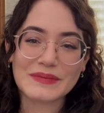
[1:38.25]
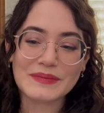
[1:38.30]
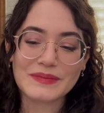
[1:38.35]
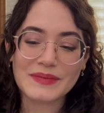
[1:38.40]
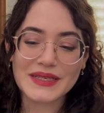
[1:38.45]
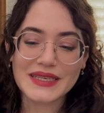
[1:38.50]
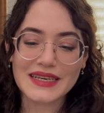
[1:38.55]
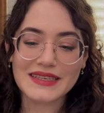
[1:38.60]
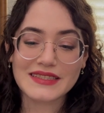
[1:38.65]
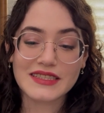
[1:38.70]

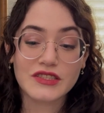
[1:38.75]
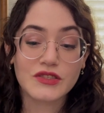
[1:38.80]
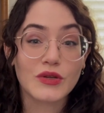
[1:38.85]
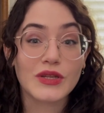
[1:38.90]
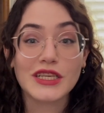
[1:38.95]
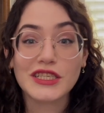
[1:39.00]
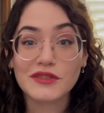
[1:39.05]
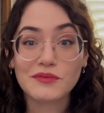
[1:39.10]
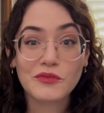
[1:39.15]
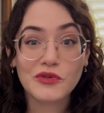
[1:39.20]
But yes, so
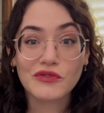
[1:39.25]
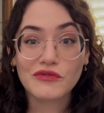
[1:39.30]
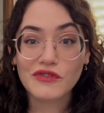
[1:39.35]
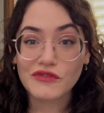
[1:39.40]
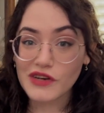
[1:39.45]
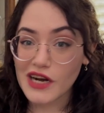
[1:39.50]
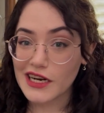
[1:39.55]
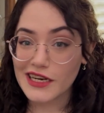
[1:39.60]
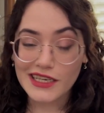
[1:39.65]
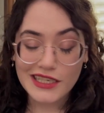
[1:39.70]
let's move
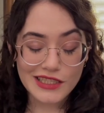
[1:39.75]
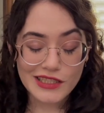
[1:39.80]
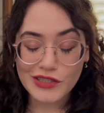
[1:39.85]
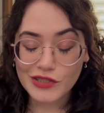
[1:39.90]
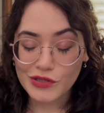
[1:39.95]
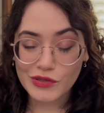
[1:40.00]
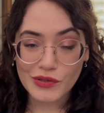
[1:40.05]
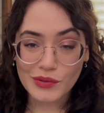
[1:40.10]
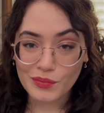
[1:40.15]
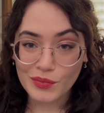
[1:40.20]
right
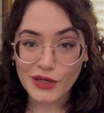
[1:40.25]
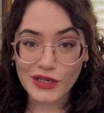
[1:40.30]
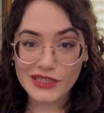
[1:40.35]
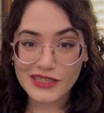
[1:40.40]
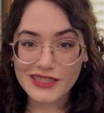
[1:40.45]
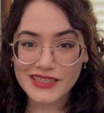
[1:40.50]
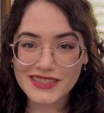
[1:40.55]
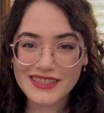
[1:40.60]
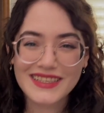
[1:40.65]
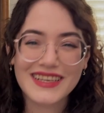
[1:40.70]
into the
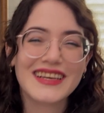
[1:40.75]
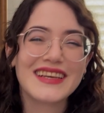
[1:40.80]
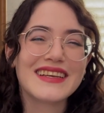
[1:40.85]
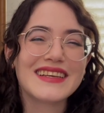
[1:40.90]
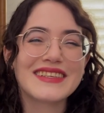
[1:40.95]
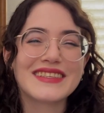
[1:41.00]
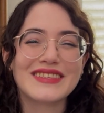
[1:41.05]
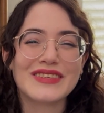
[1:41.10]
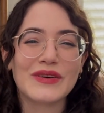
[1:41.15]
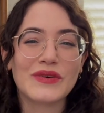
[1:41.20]
books.
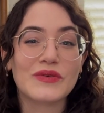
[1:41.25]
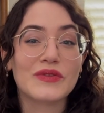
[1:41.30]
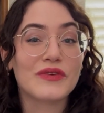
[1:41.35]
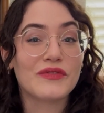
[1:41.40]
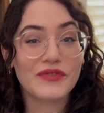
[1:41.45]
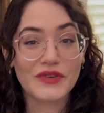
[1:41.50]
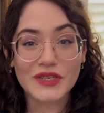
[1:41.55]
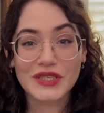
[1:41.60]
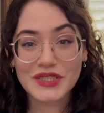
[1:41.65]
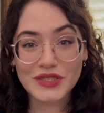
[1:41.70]
So the
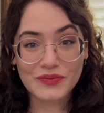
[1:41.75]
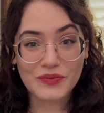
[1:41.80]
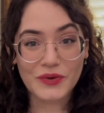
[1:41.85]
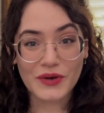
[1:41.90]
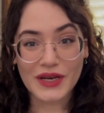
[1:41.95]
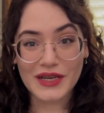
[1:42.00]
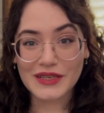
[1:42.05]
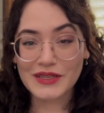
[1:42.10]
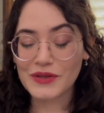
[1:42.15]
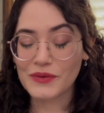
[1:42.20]
first
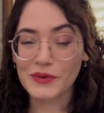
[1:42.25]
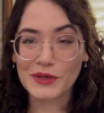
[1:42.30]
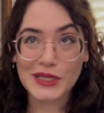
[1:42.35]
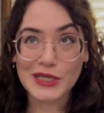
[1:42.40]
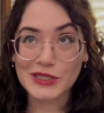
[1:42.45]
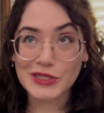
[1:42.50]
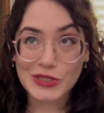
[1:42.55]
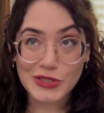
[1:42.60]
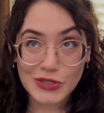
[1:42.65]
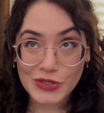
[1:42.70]
one, the one
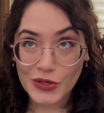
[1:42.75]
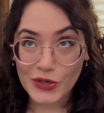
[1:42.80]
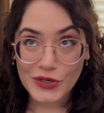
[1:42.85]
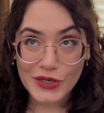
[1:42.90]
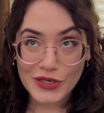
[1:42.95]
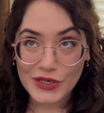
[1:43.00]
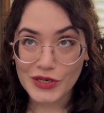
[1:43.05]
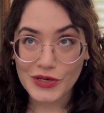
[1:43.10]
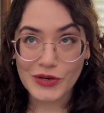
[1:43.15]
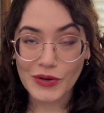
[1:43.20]
that
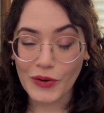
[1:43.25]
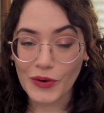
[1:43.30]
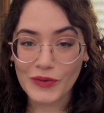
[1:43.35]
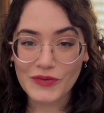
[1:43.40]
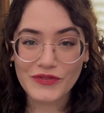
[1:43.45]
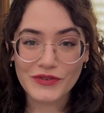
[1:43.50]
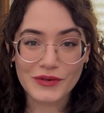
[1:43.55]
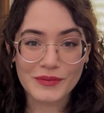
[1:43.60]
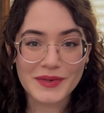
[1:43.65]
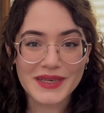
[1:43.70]
started it all
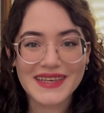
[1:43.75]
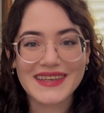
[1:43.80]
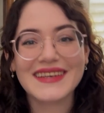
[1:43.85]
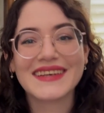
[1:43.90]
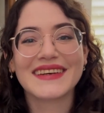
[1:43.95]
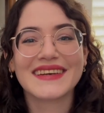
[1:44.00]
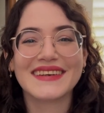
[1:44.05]
for me,